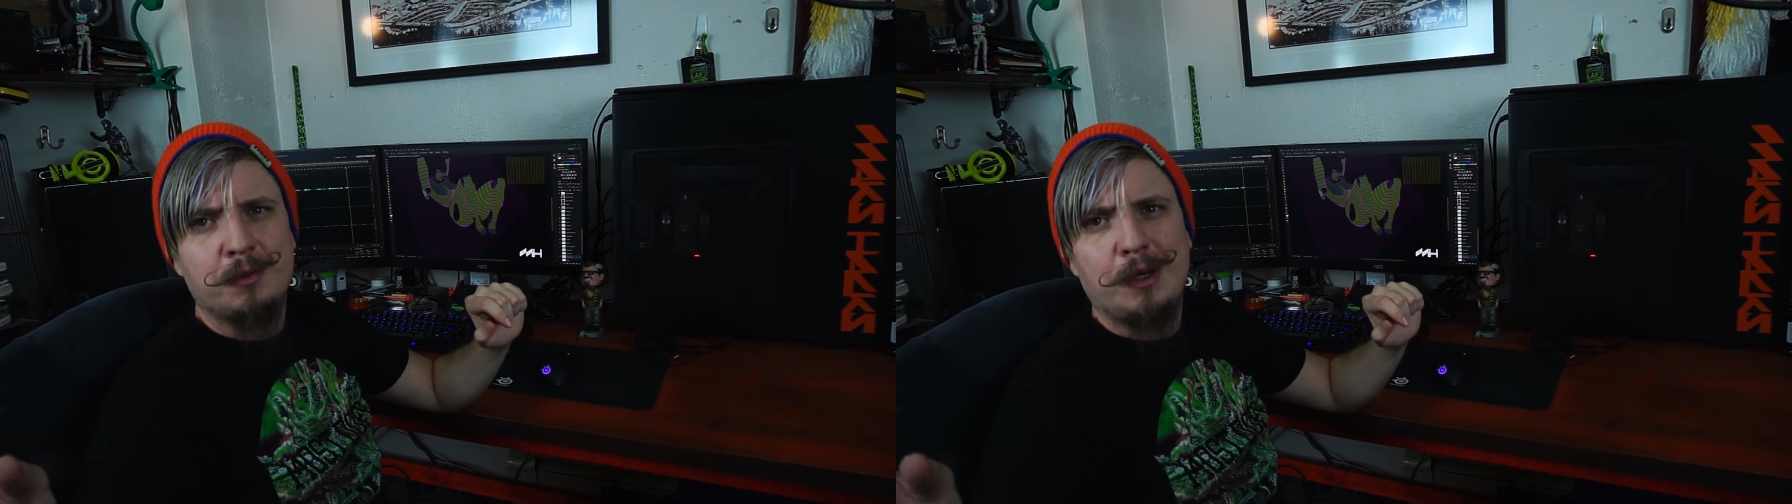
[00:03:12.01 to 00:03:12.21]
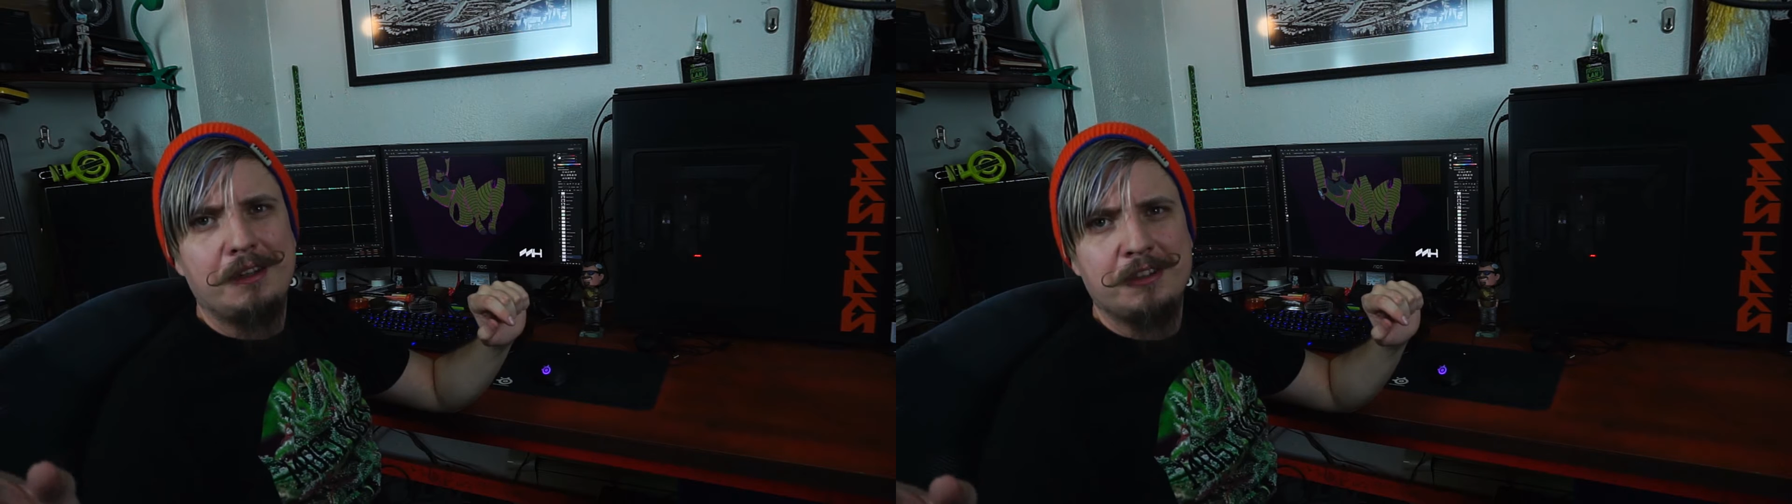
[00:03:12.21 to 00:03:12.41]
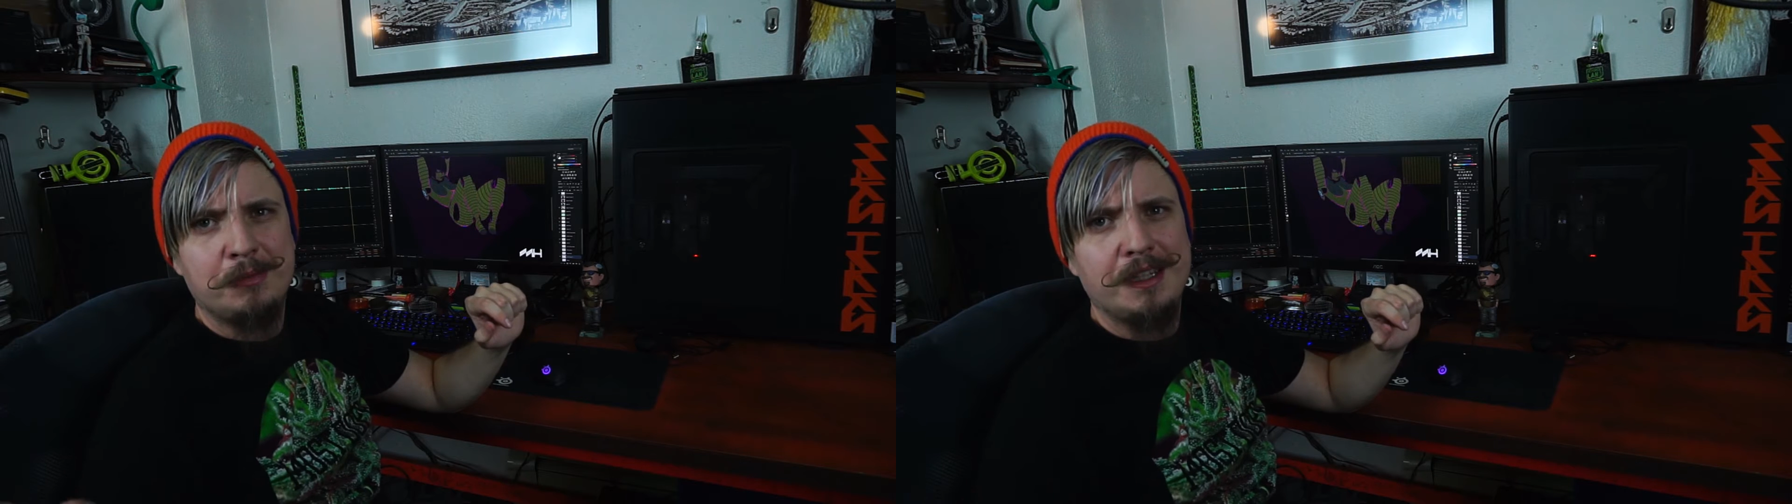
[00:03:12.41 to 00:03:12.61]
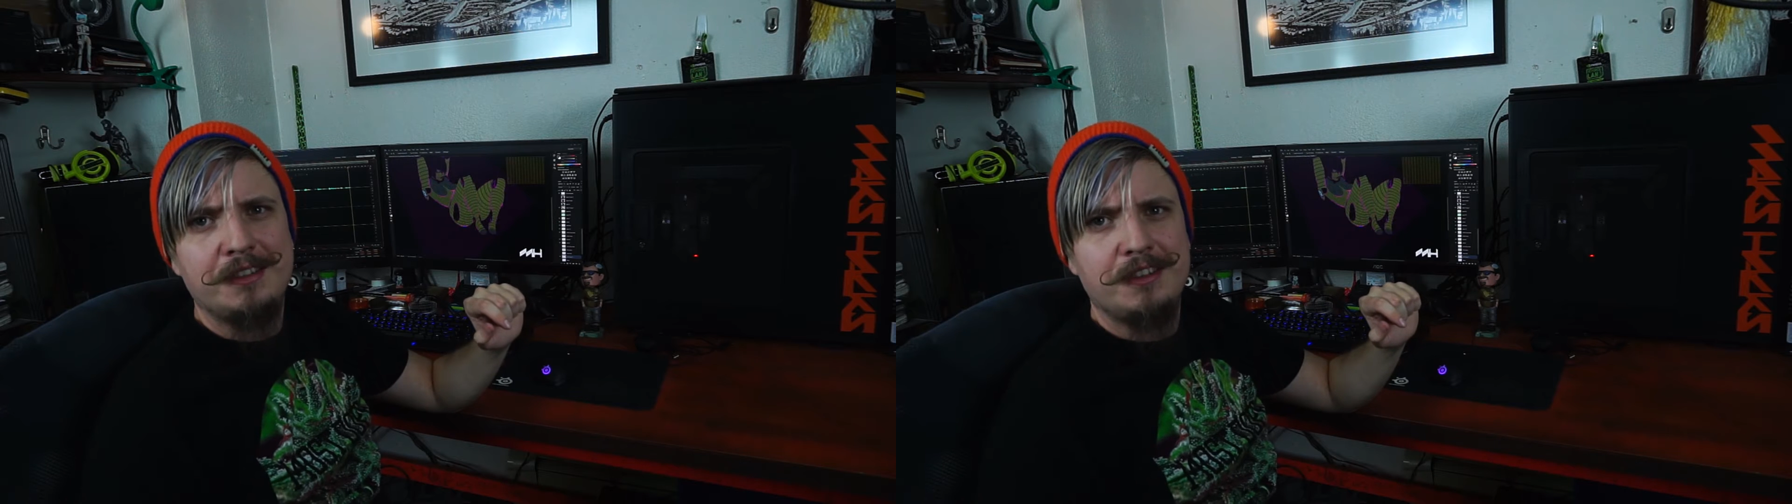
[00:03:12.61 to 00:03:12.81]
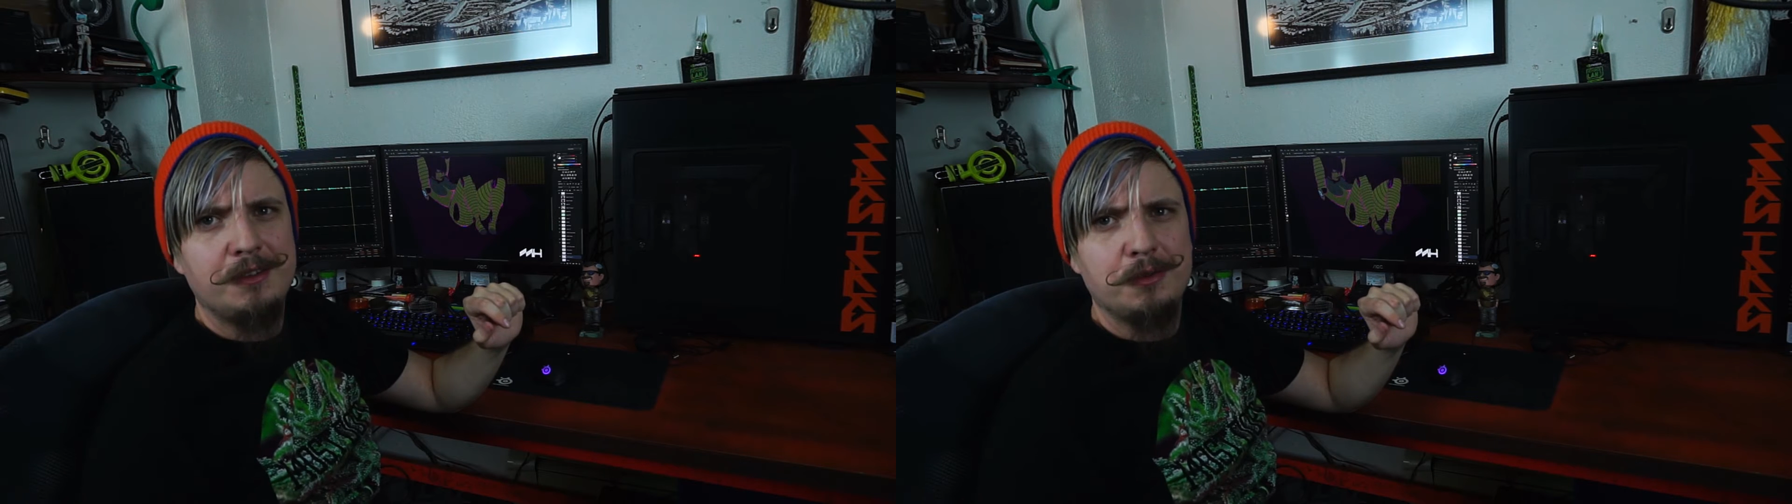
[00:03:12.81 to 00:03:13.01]
wireless
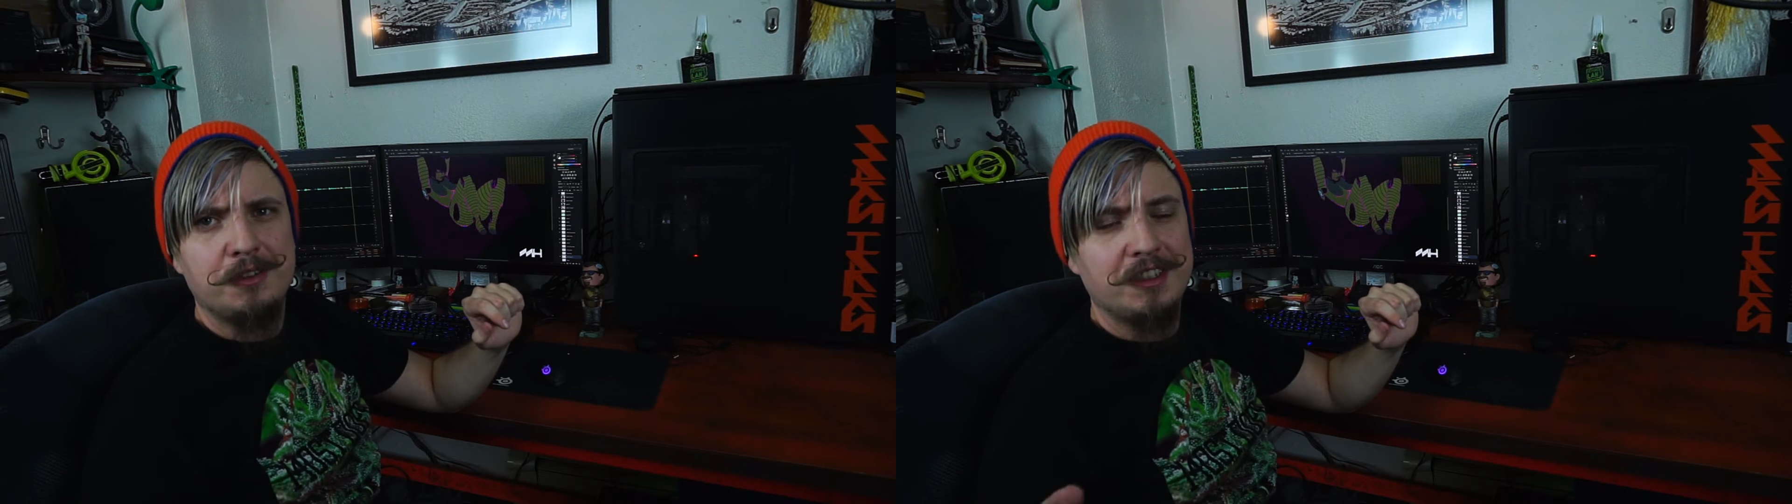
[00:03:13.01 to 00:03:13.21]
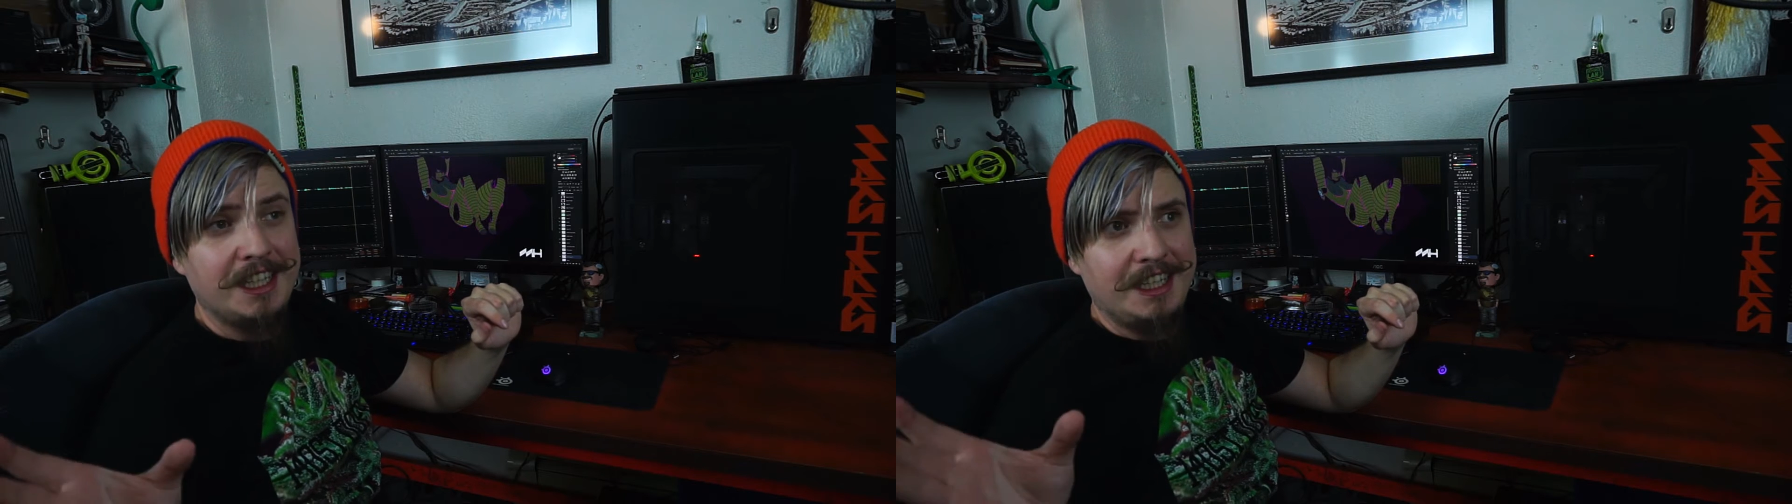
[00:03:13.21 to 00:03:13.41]
mice use, which